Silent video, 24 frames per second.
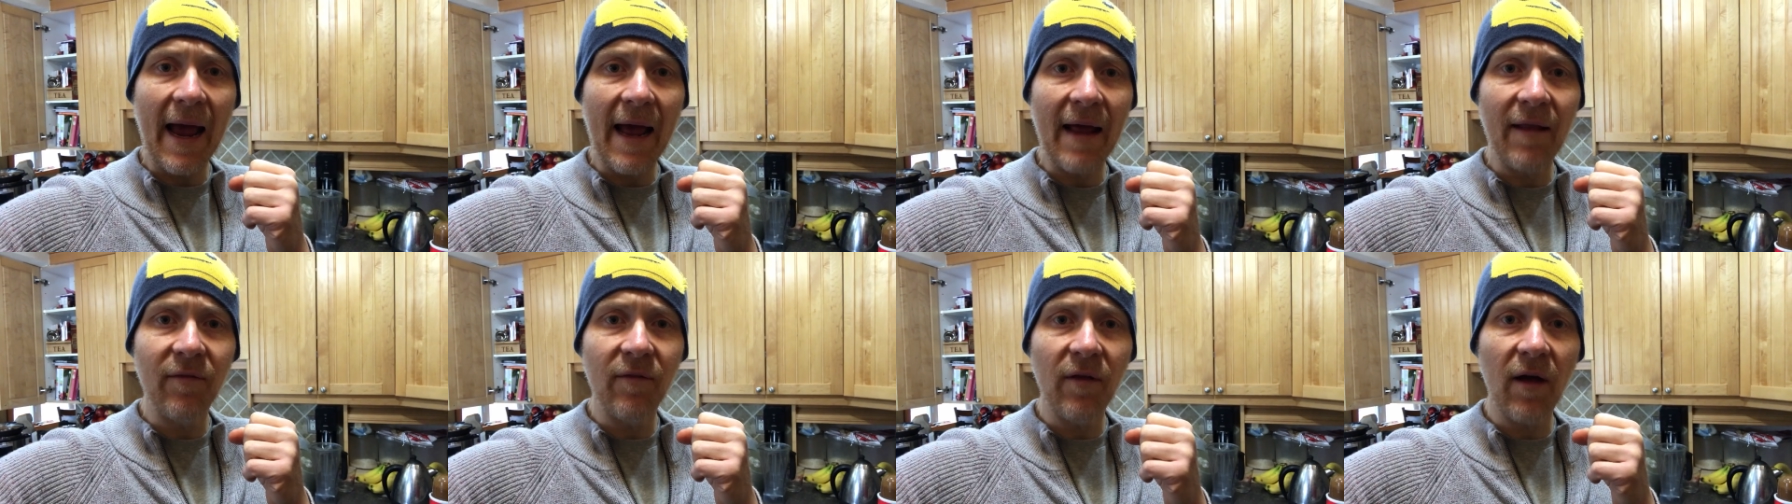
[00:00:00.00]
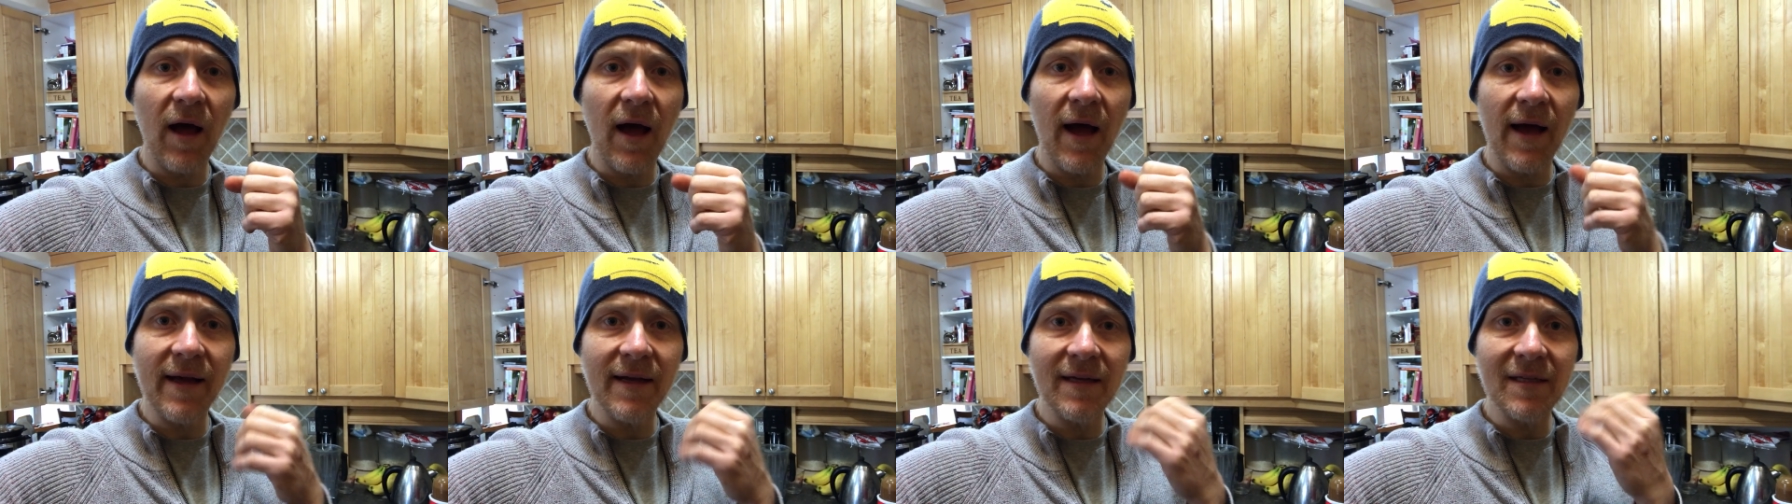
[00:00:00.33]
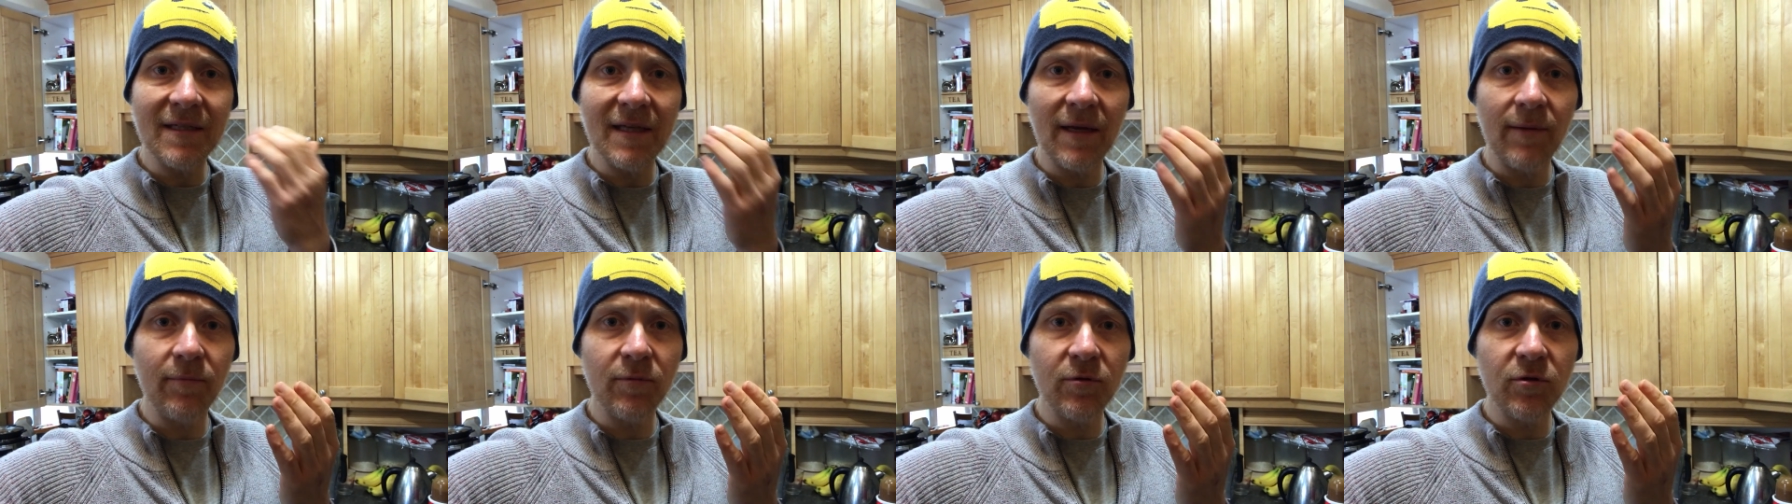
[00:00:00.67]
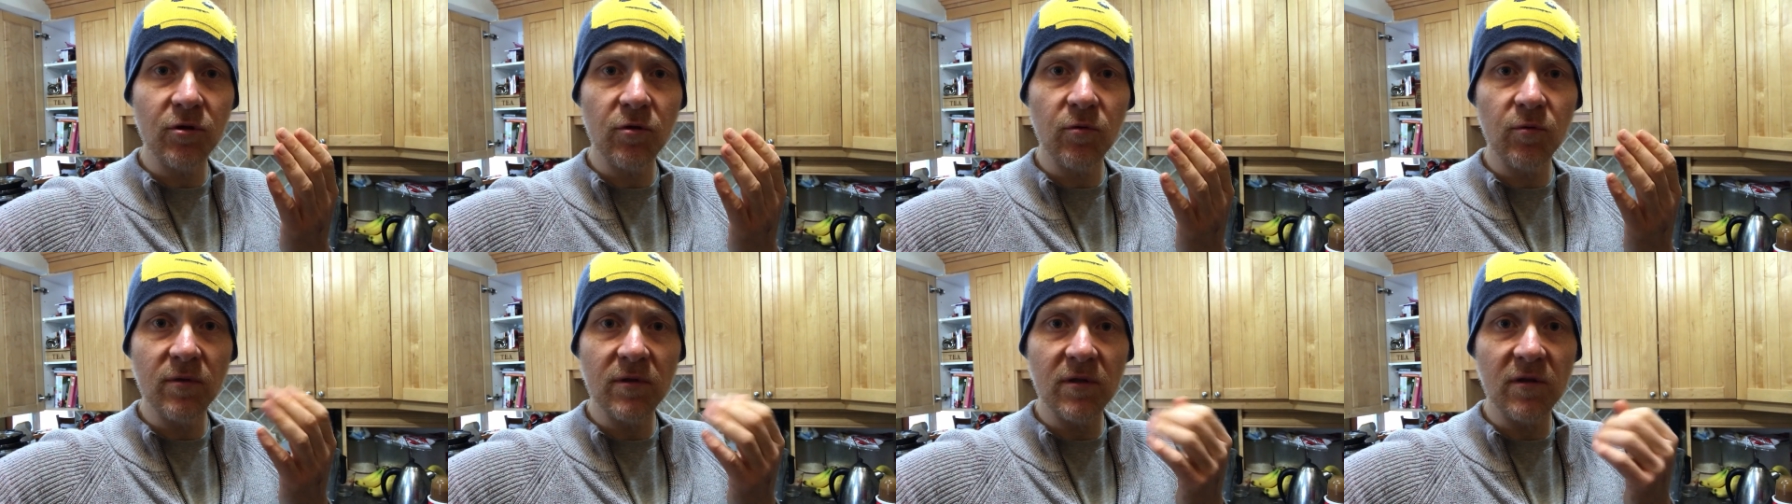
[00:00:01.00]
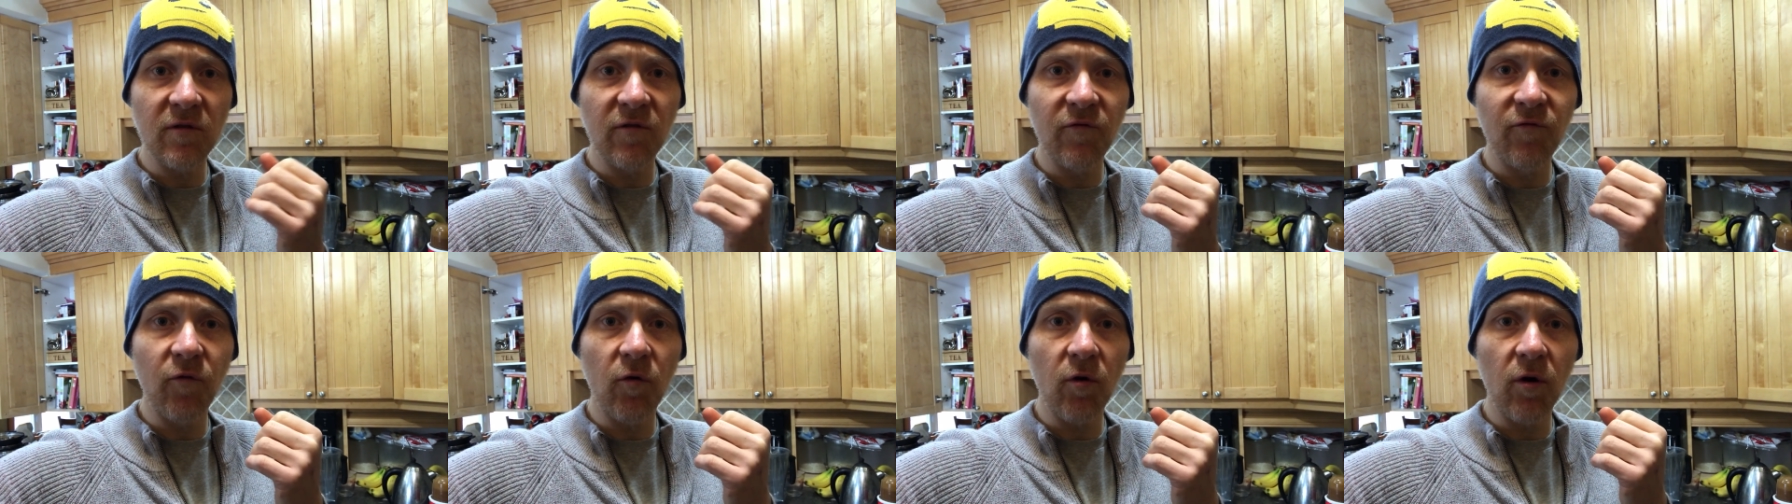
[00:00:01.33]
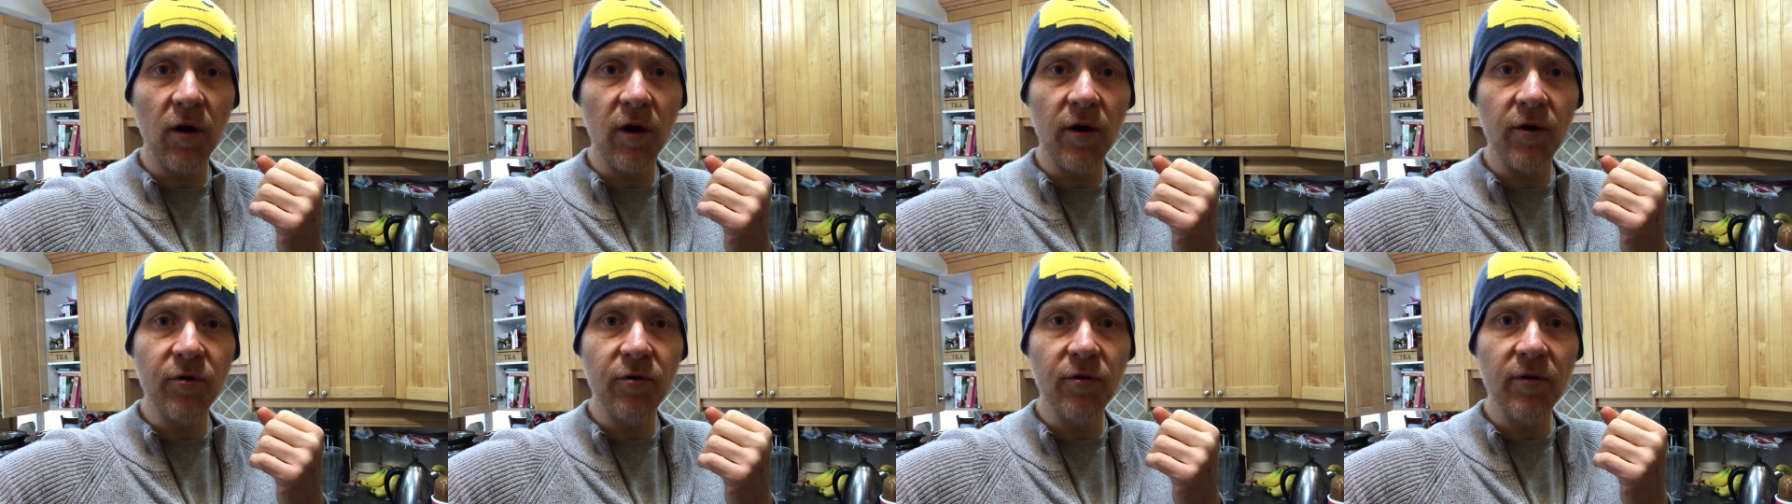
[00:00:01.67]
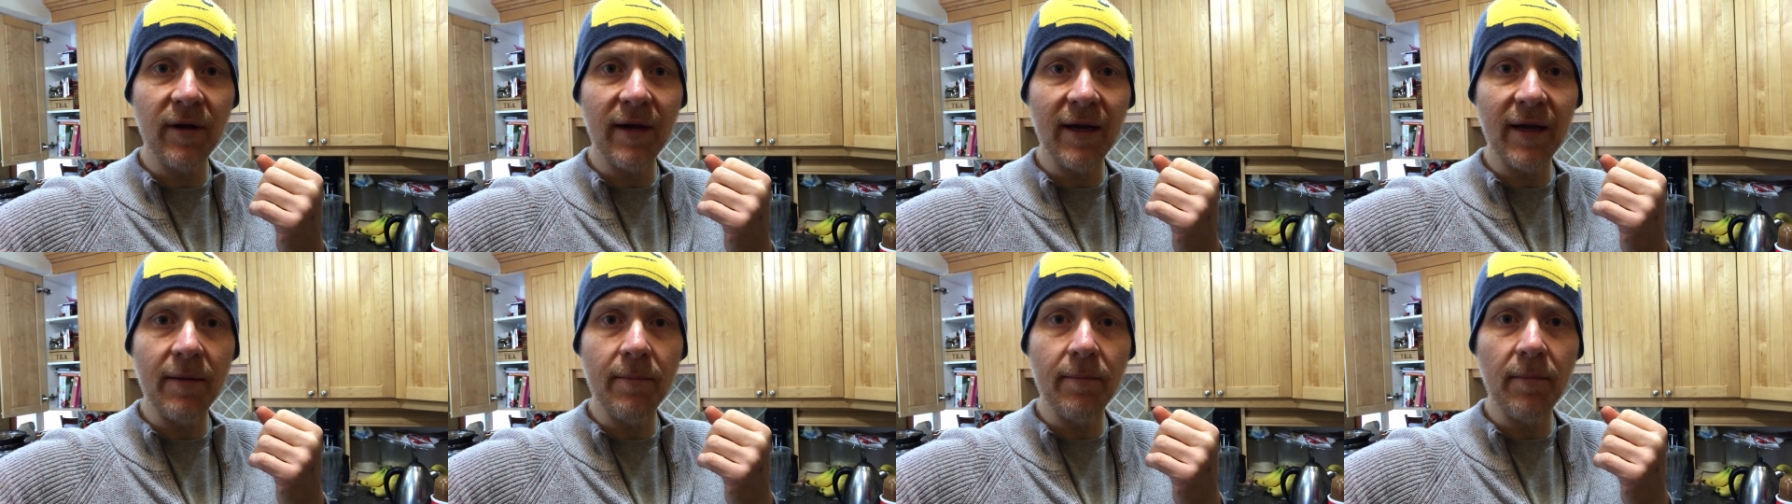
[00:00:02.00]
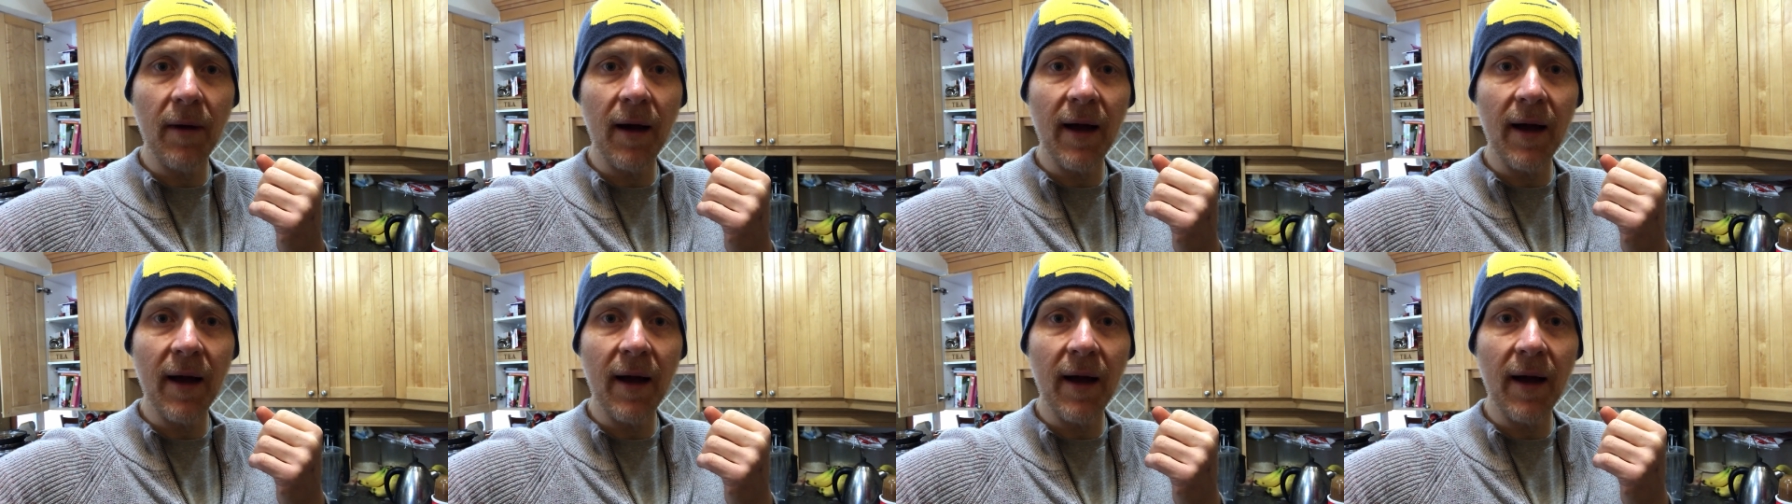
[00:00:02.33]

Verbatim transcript: at the highest temperature, which is 400 in